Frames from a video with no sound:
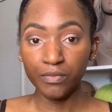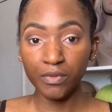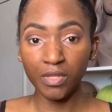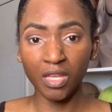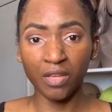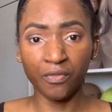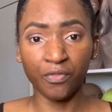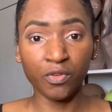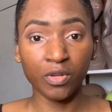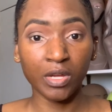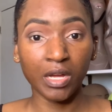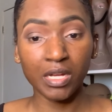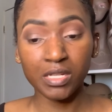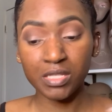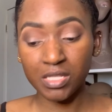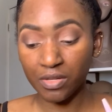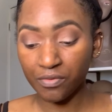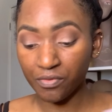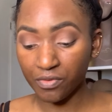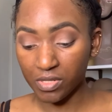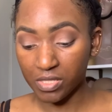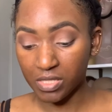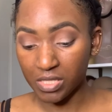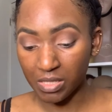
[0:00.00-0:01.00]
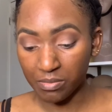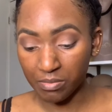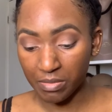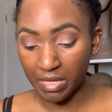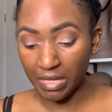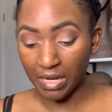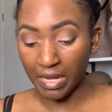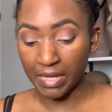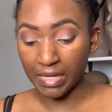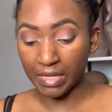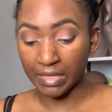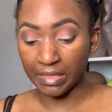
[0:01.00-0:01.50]
If you guys ever see me
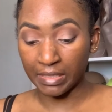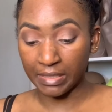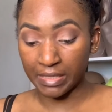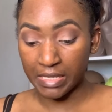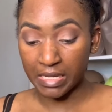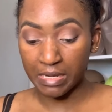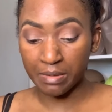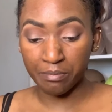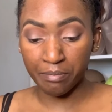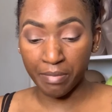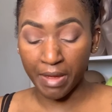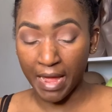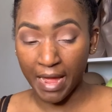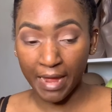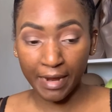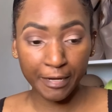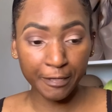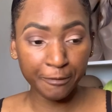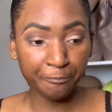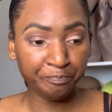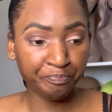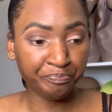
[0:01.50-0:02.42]
like lean back,